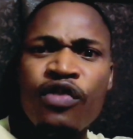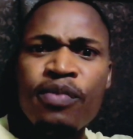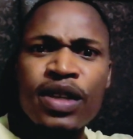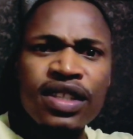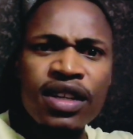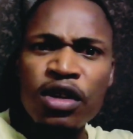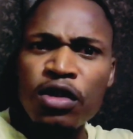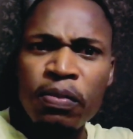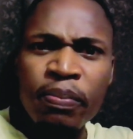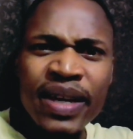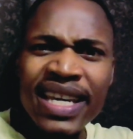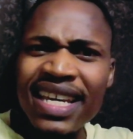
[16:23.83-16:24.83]
mystical
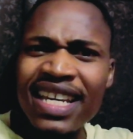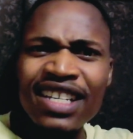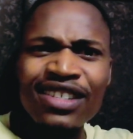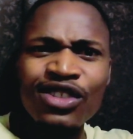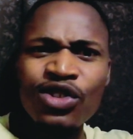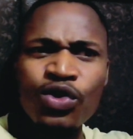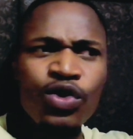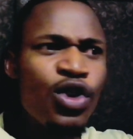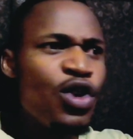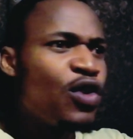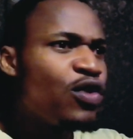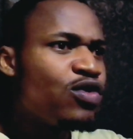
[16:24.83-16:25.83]
beings. You
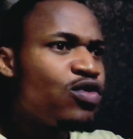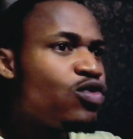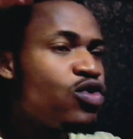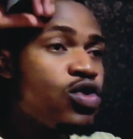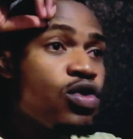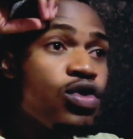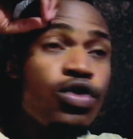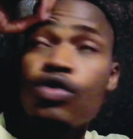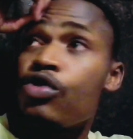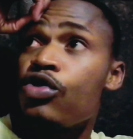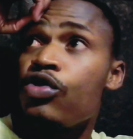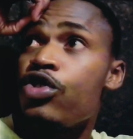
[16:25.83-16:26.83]

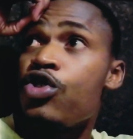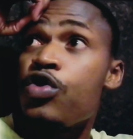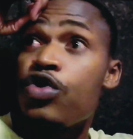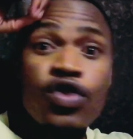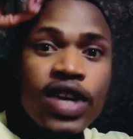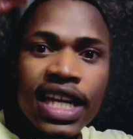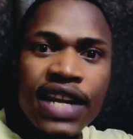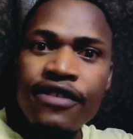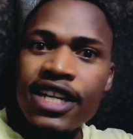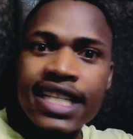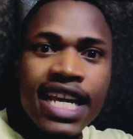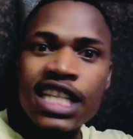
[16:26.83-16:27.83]
can
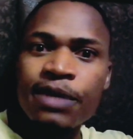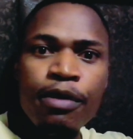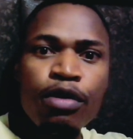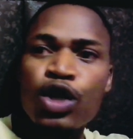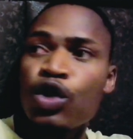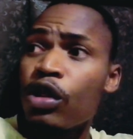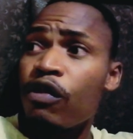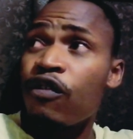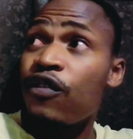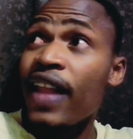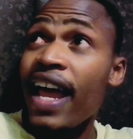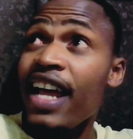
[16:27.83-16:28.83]
even take spiritual
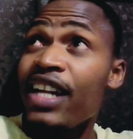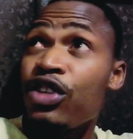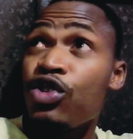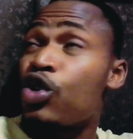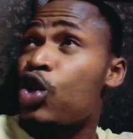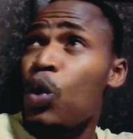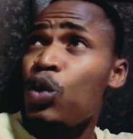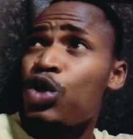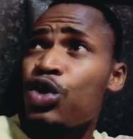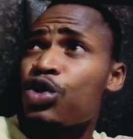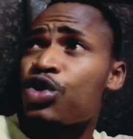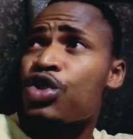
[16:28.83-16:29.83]
flight. You go
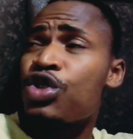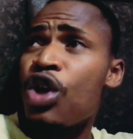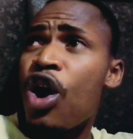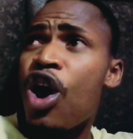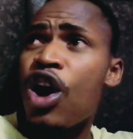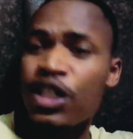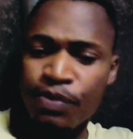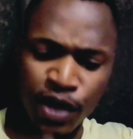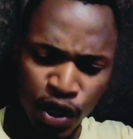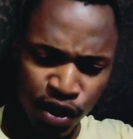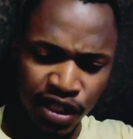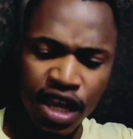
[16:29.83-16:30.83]
to the stars,
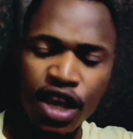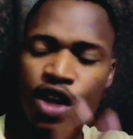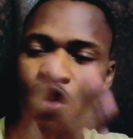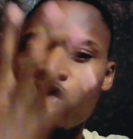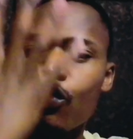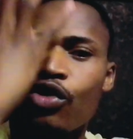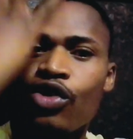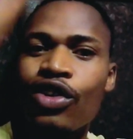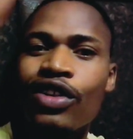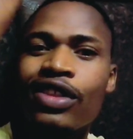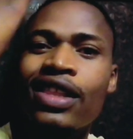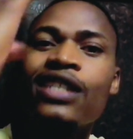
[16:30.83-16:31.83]
because
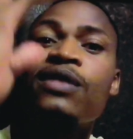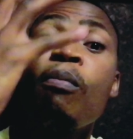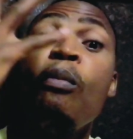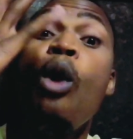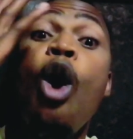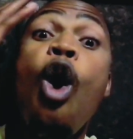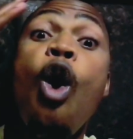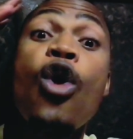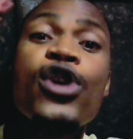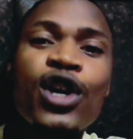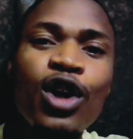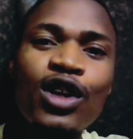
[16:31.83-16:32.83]
there's more.
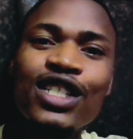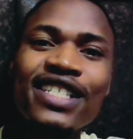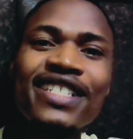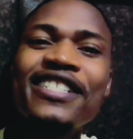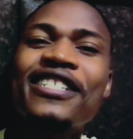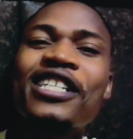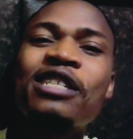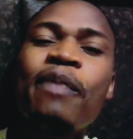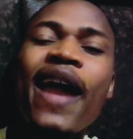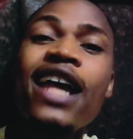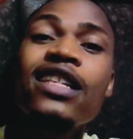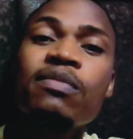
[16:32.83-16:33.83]
Your consciousness
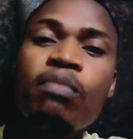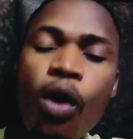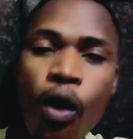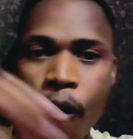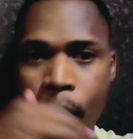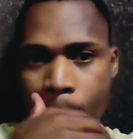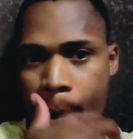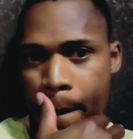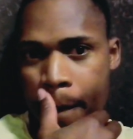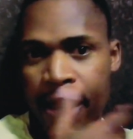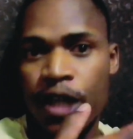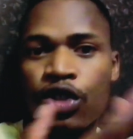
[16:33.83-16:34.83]
expands more.
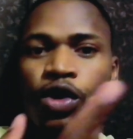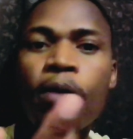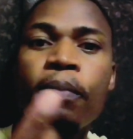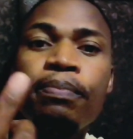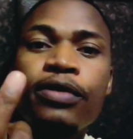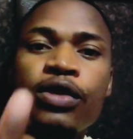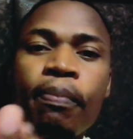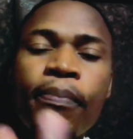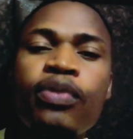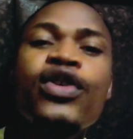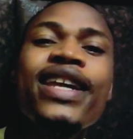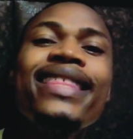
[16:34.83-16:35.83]
So
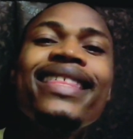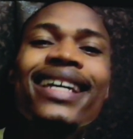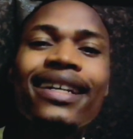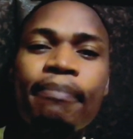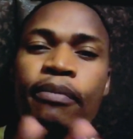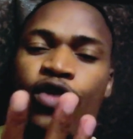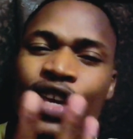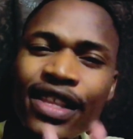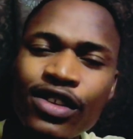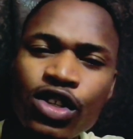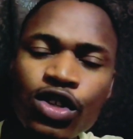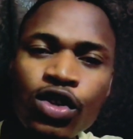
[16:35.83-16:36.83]
breathe
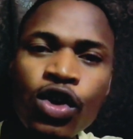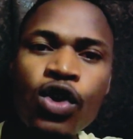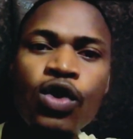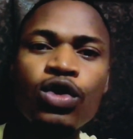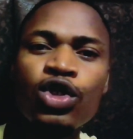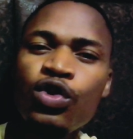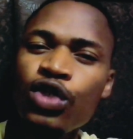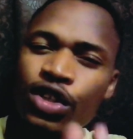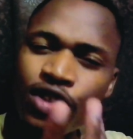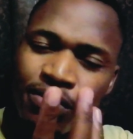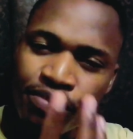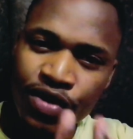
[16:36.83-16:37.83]
slow, do
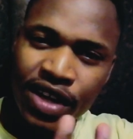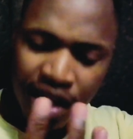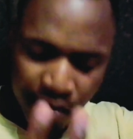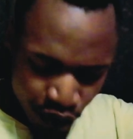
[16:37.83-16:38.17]
certain breathe